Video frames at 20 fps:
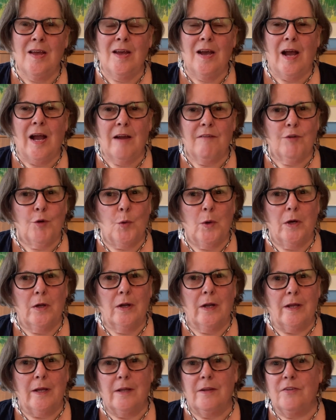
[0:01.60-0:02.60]
Hi
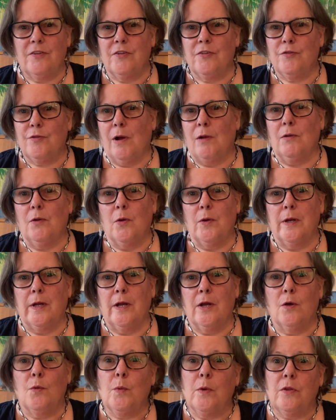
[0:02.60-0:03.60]
everyone, it's Trout
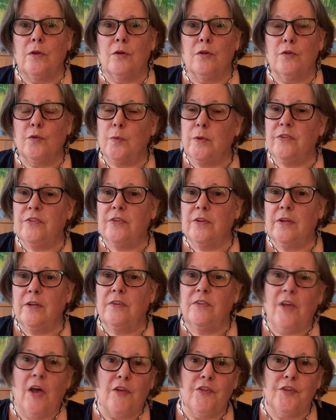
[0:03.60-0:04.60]
here with your Twin
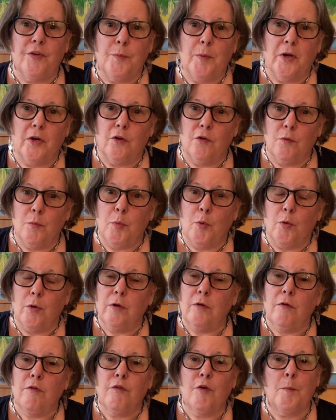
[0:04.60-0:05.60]
Cities Housing Market
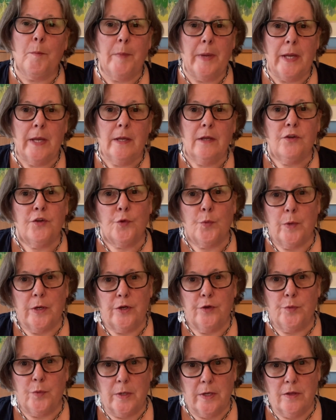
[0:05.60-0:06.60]
Report for May
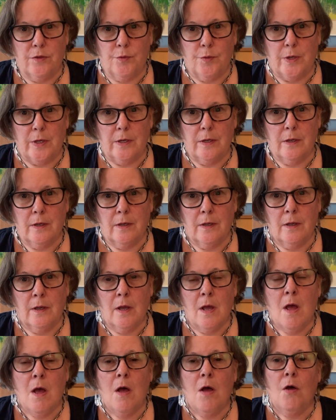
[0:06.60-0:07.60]
2023.
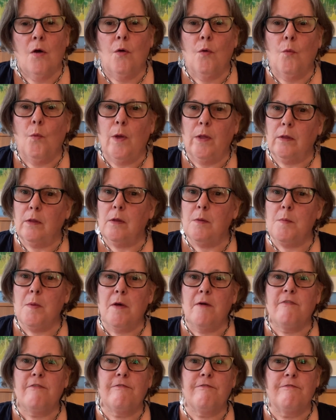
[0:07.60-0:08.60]
Welcome
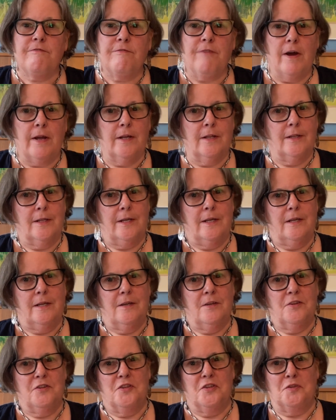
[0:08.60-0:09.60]
finally
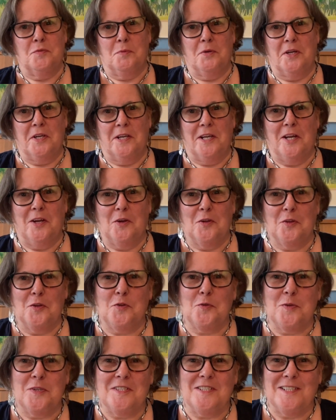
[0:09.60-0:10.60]
to spring here in the
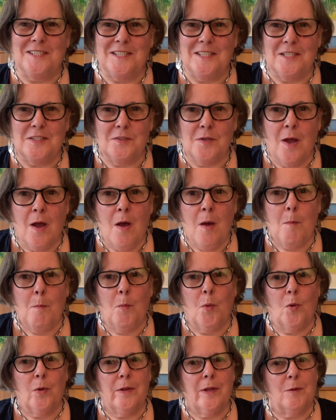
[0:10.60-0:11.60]
Twin Cities.
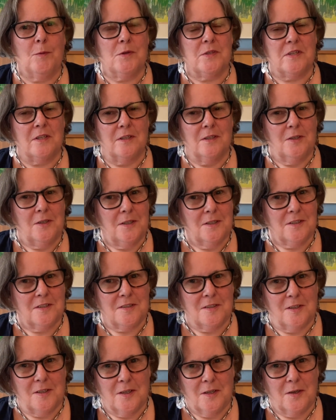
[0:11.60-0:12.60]
Boy, that was a long
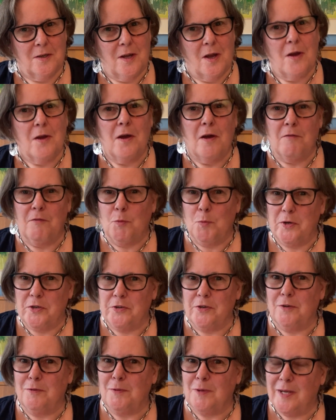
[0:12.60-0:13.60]
slug of a
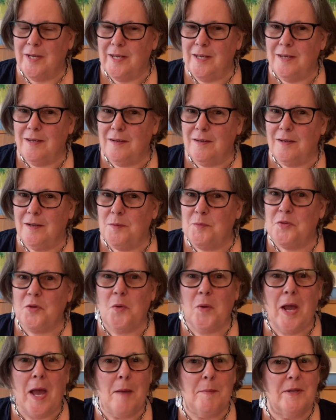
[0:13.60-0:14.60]
winter, right? I'm so
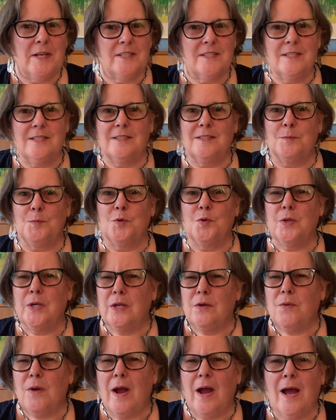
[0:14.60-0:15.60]
happy to see some green
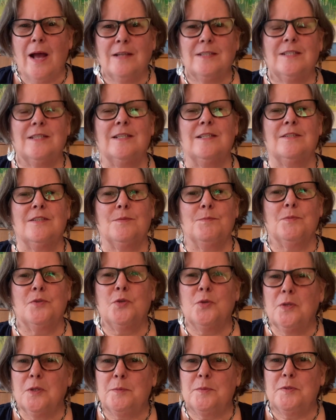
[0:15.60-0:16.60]
grass and some
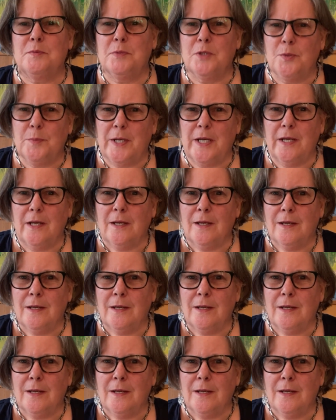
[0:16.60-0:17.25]
tulips blooming.